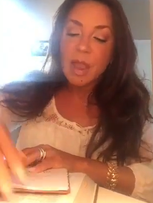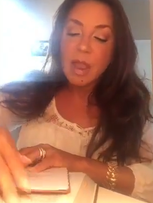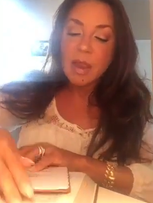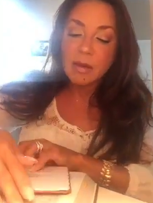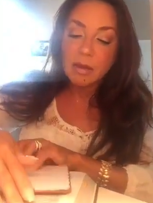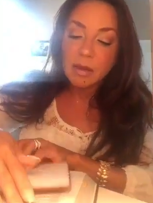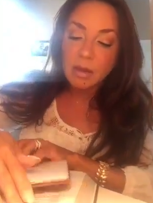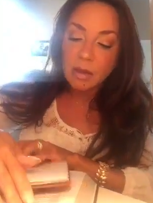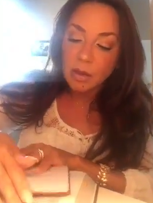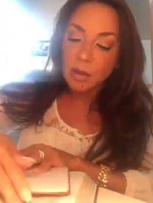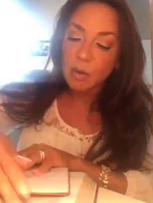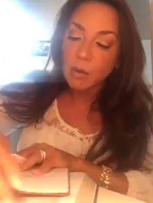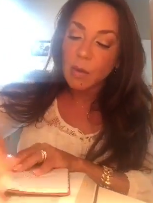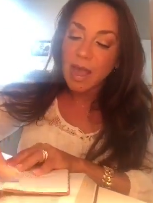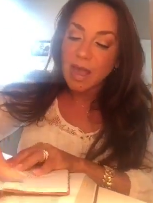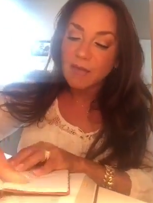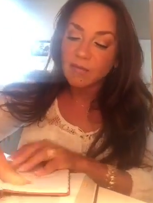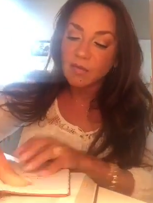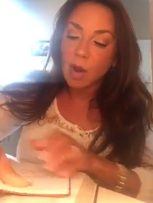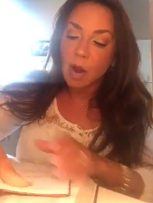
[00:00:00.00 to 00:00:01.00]
And you
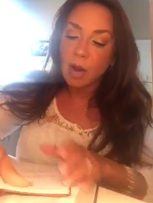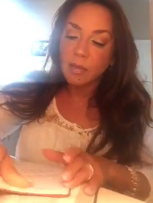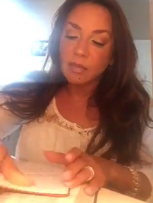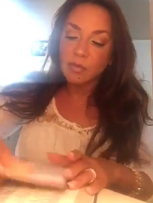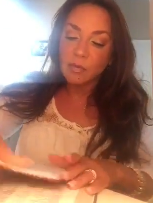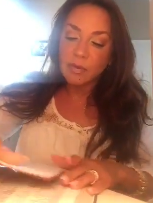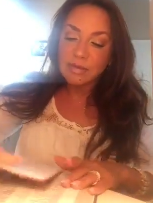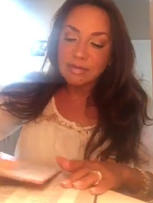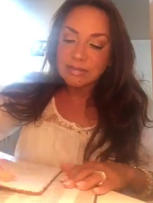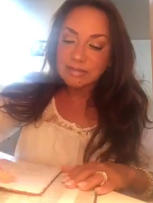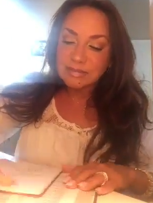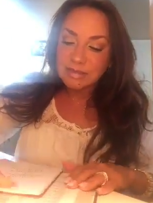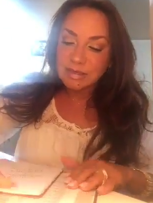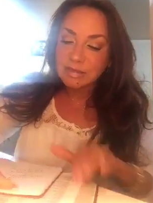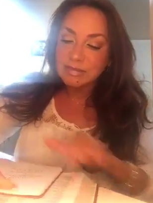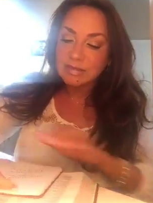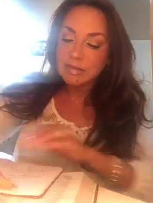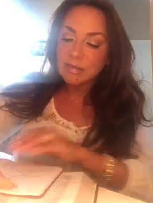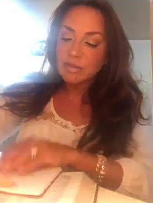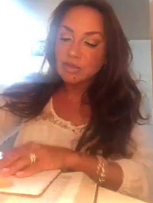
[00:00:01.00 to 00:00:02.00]
have gone through a
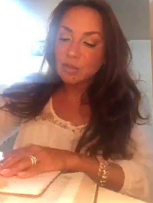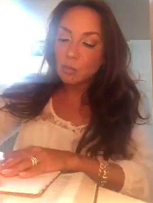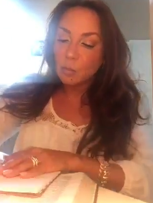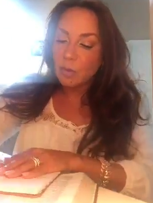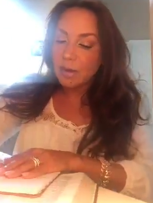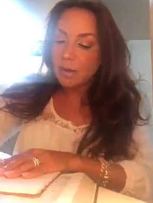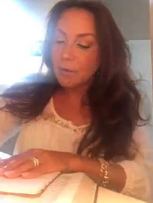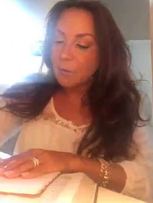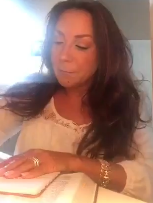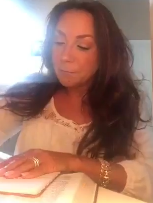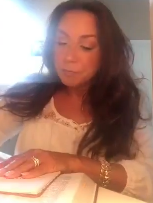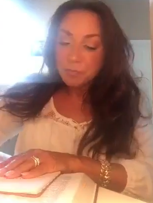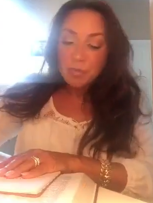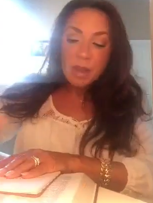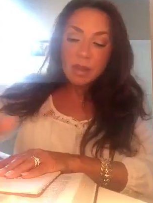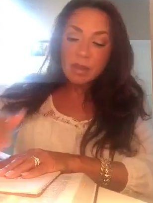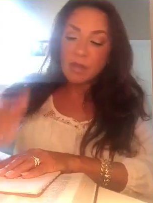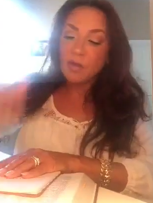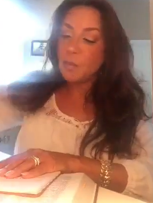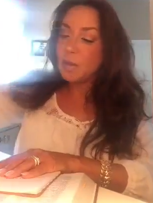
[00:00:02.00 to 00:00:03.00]
season to where
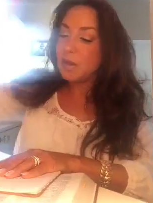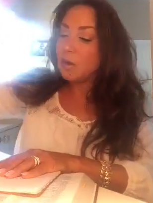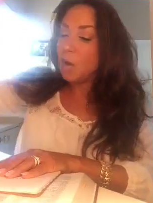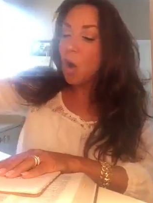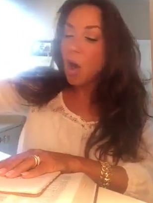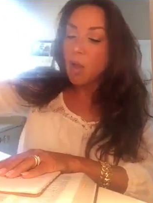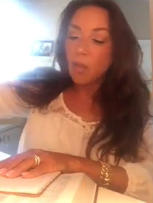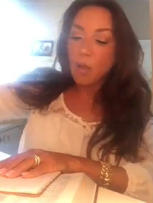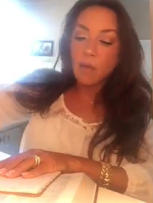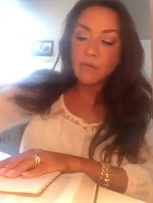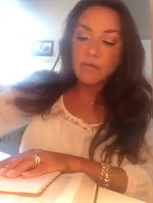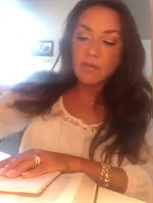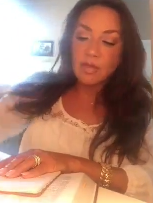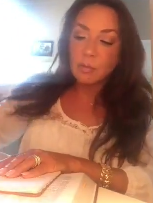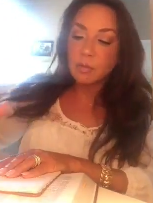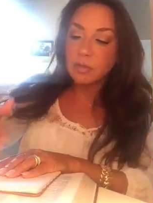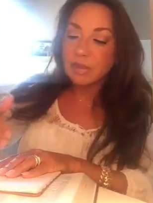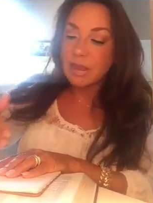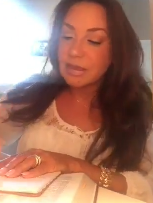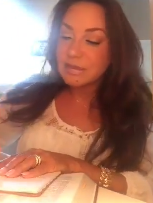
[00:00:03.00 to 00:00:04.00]
you've been all over the
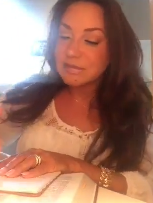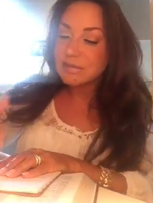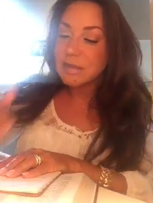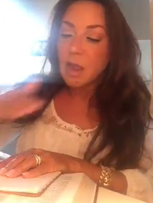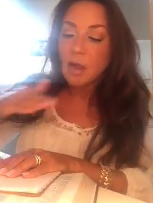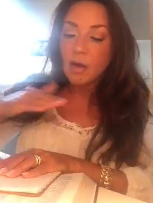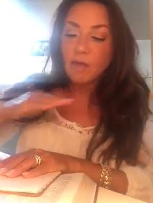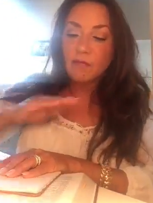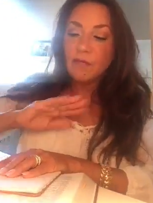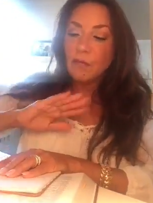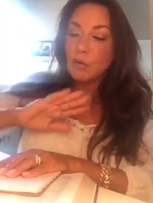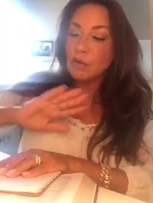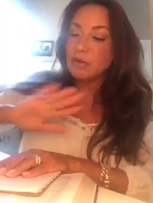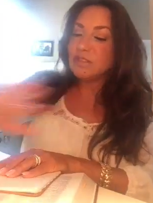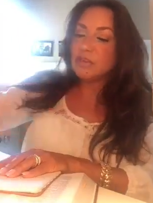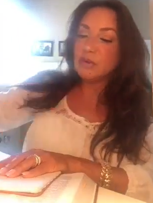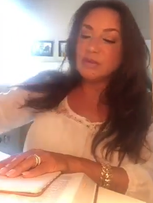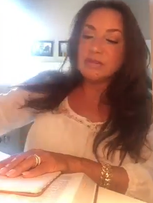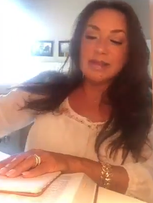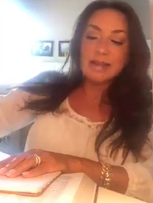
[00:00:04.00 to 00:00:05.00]
place.
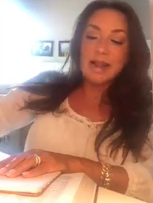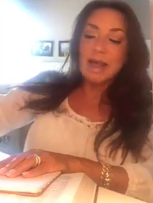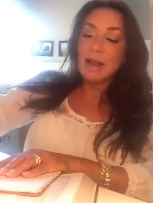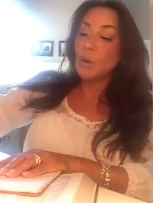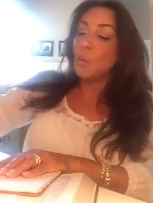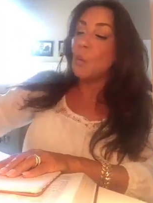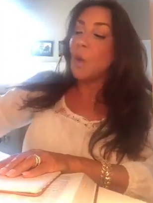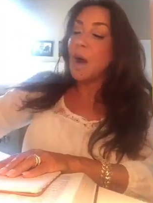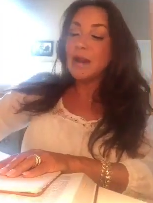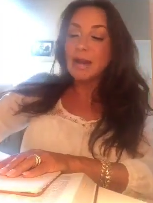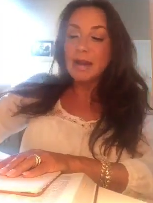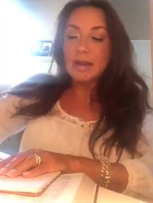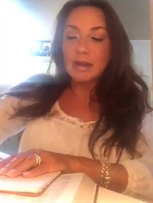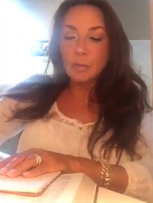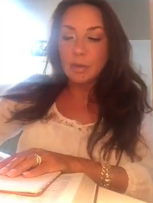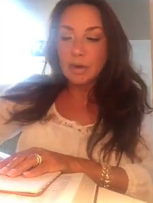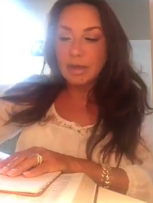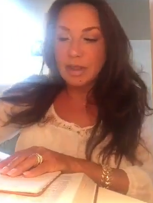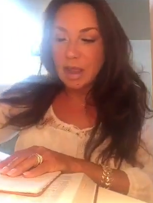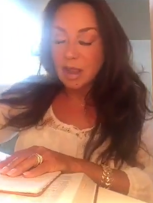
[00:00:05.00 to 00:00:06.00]
First you said, I don't want
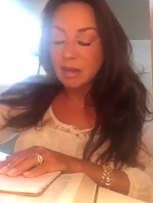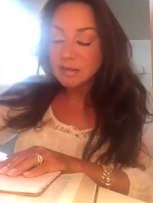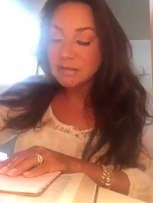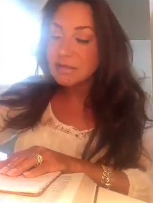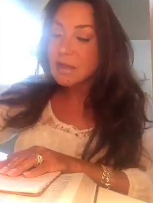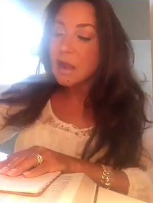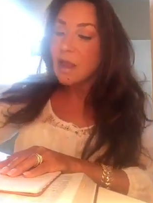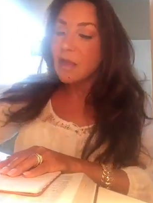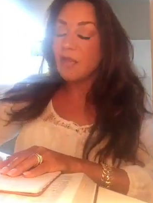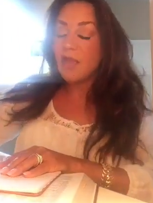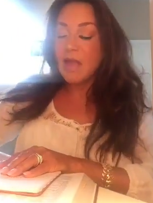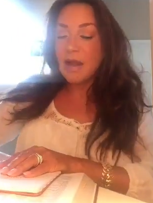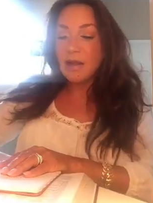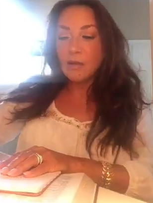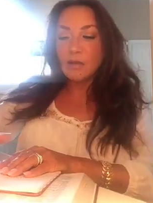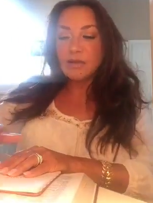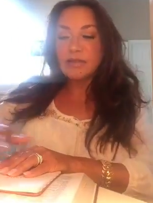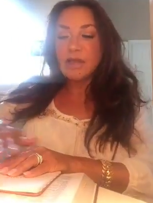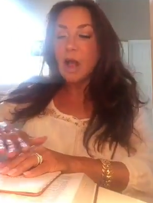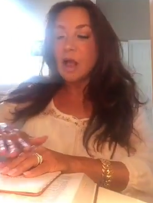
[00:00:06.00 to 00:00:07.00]
anybody else. Then
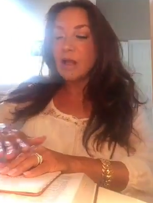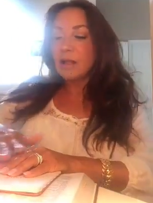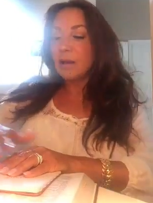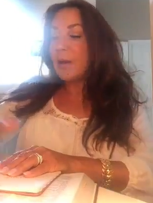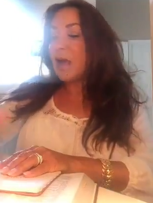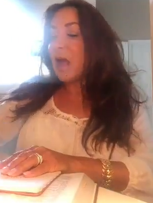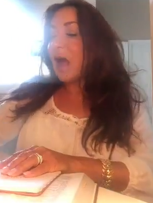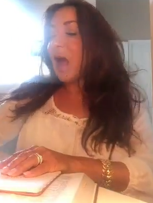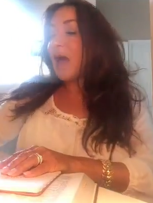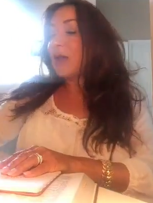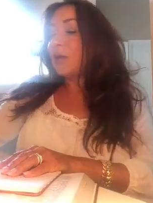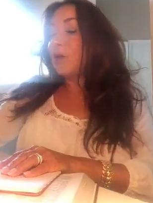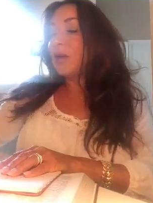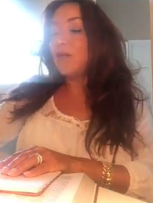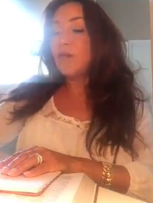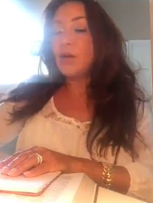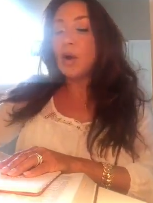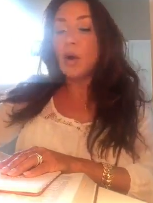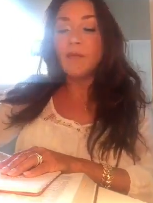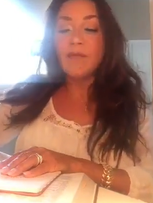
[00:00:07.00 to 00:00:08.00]
you're talking about, I don't
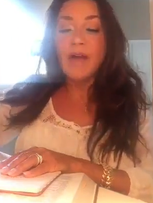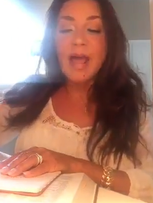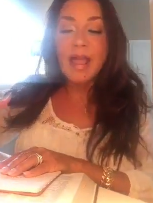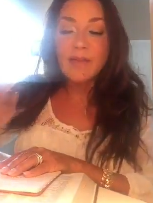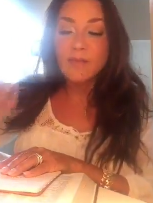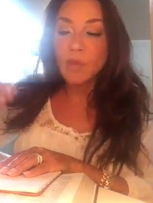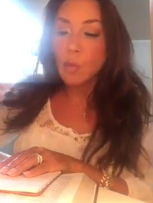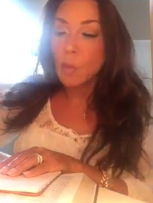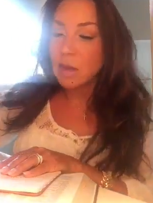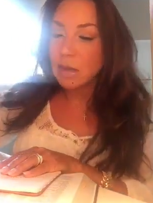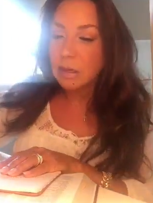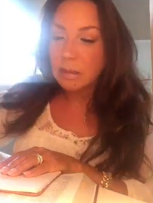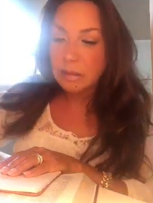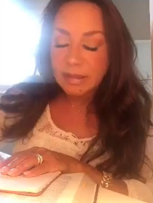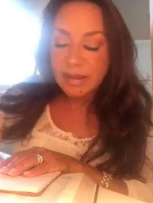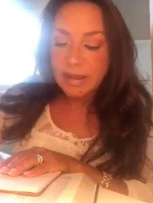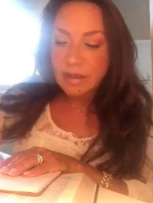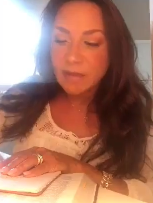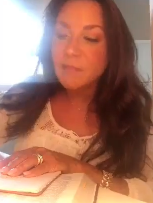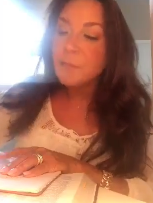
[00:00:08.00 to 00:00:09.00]
even know if I even want to
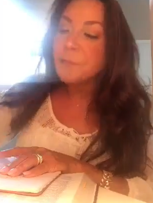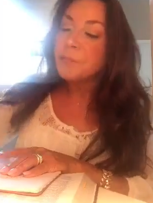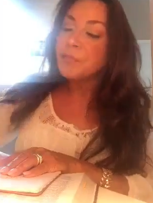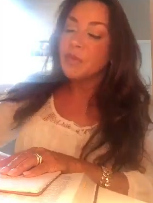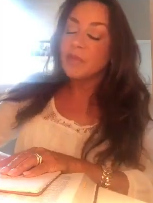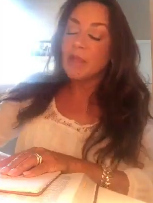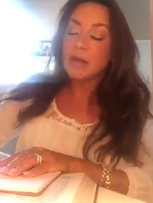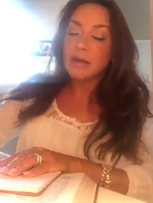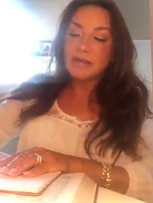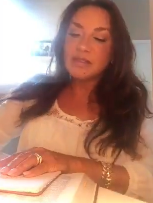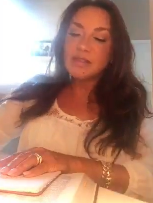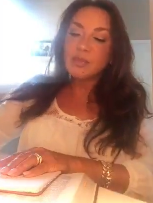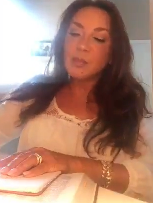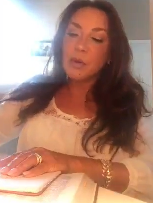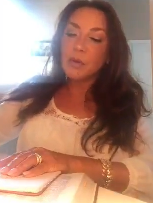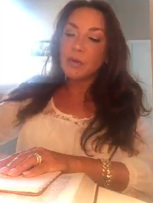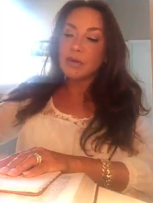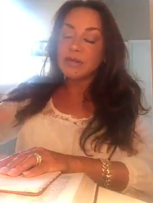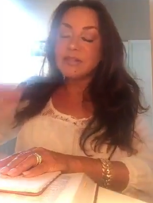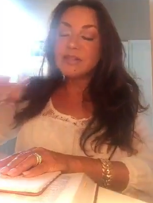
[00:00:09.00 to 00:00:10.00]
live. Then a
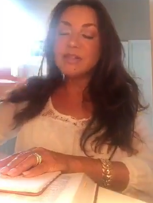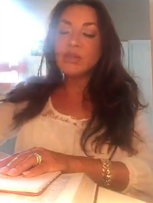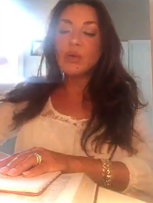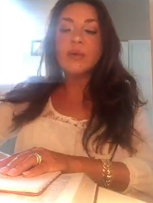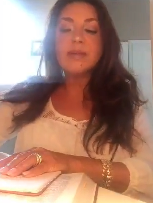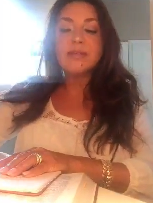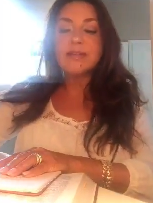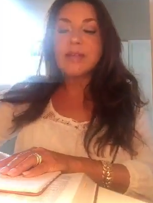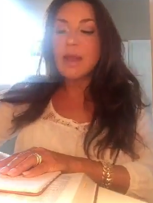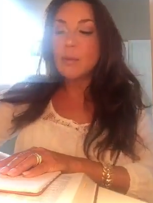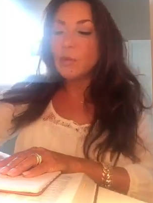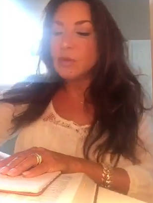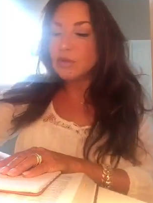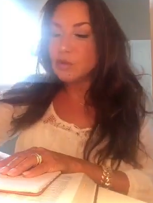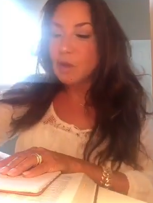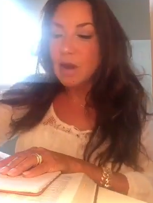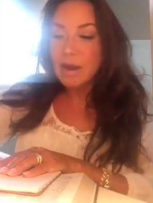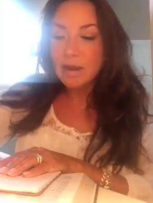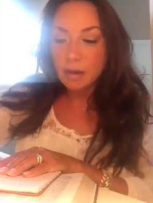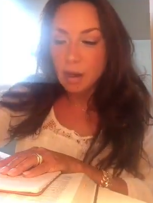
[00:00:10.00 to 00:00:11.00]
spirit of suicide was
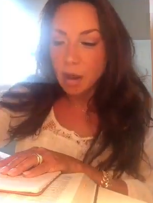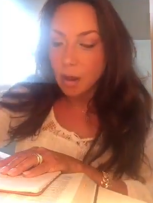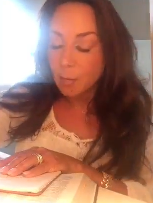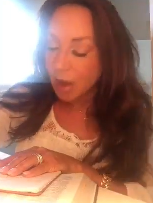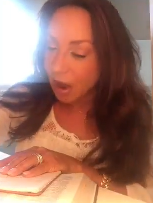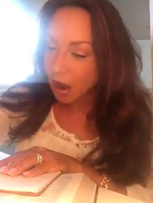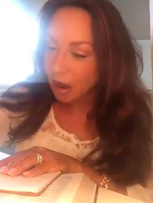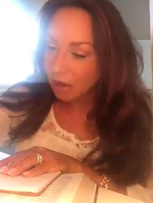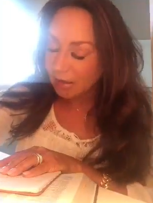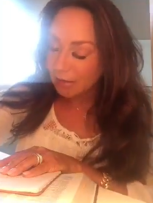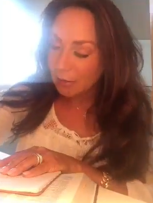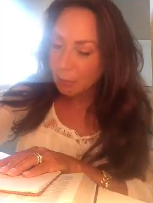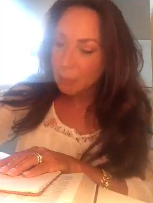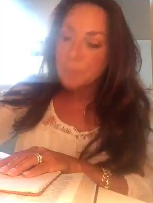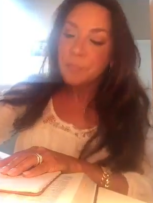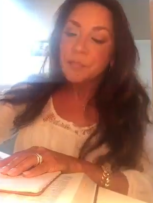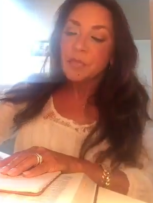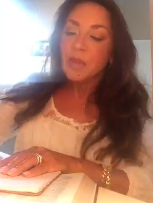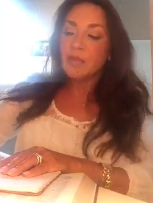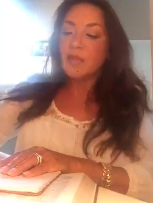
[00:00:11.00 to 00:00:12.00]
trying to come on you.